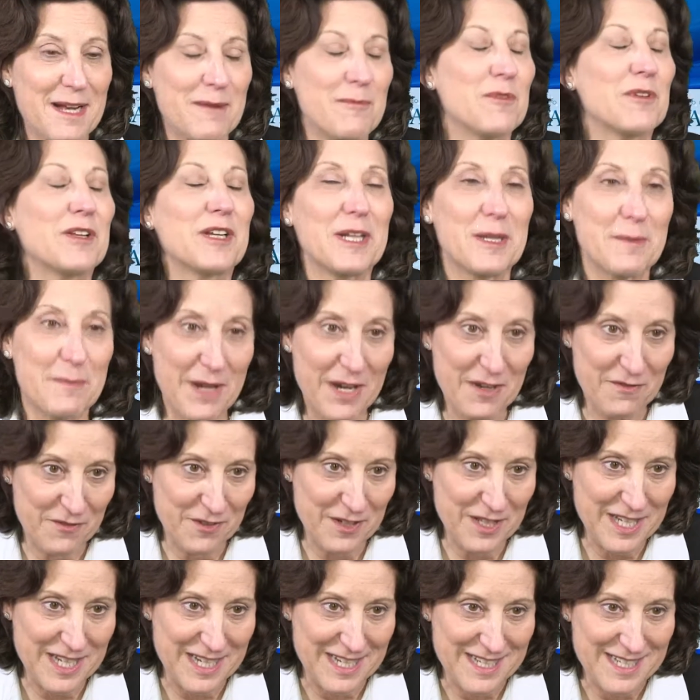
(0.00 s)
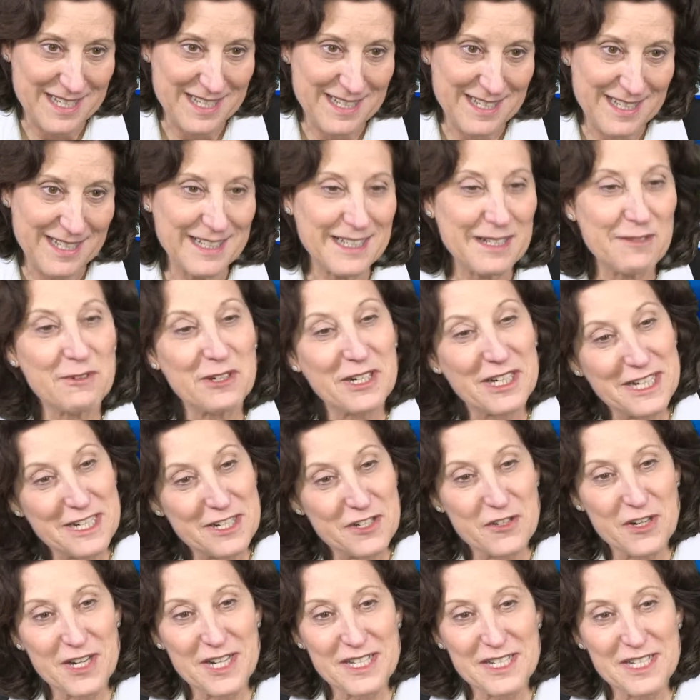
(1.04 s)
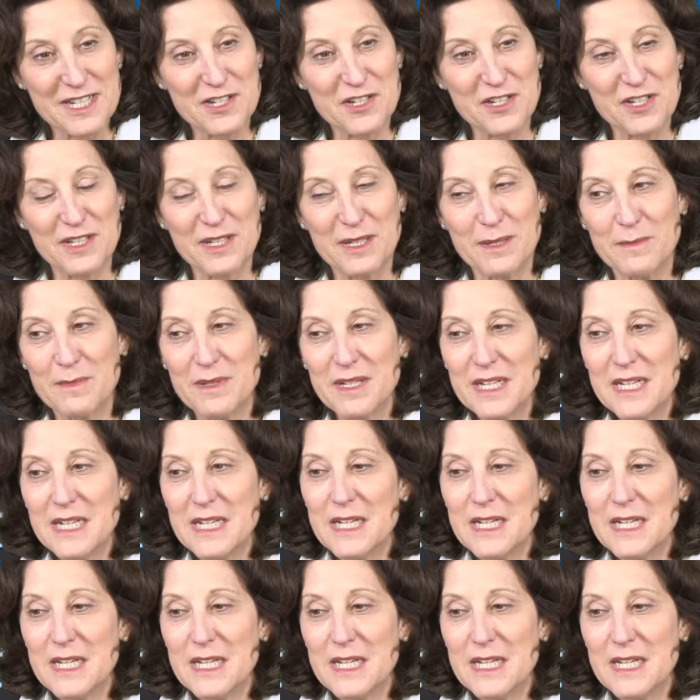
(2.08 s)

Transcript: I'm only going to pay for this, and then we're going to transition them.